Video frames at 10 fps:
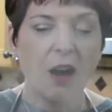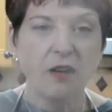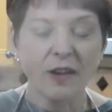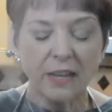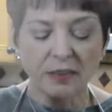
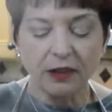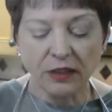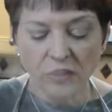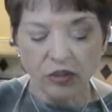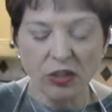All right,
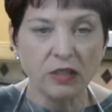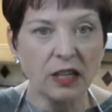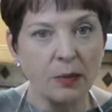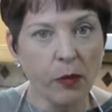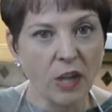let's just
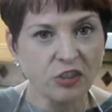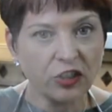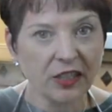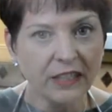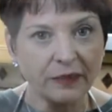keep
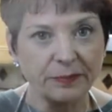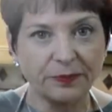watching it.